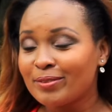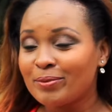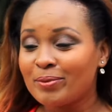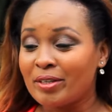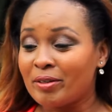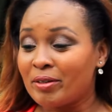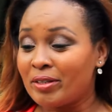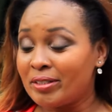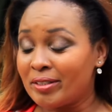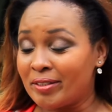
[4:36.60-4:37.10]

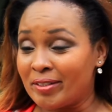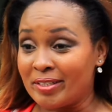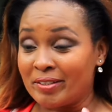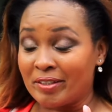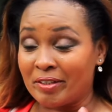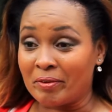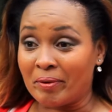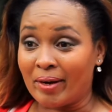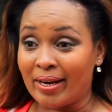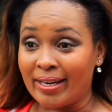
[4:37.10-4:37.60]
We're all going
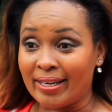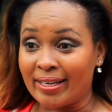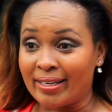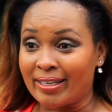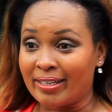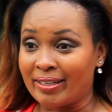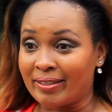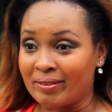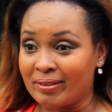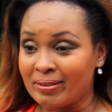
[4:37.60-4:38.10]
to cry
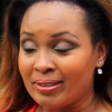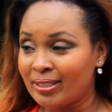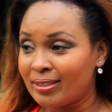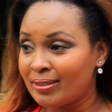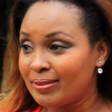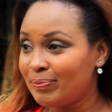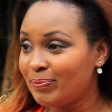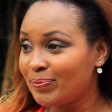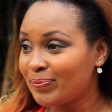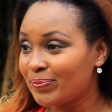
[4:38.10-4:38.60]
here.
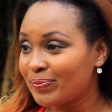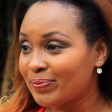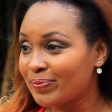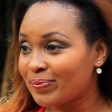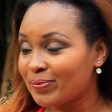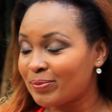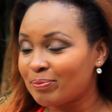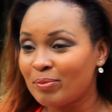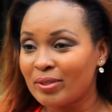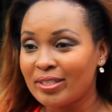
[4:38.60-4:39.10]

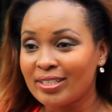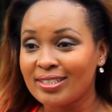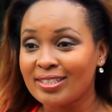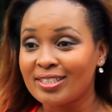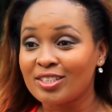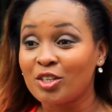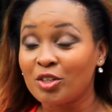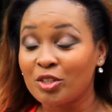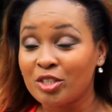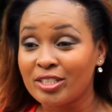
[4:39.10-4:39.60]
But
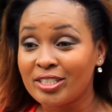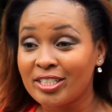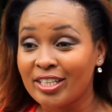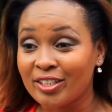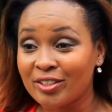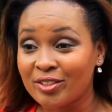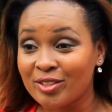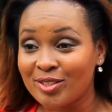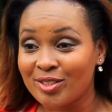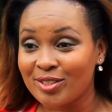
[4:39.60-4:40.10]
it's good
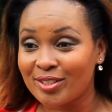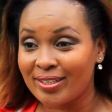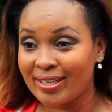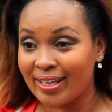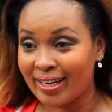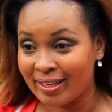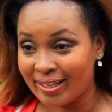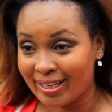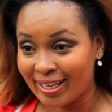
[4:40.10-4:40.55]
tears today,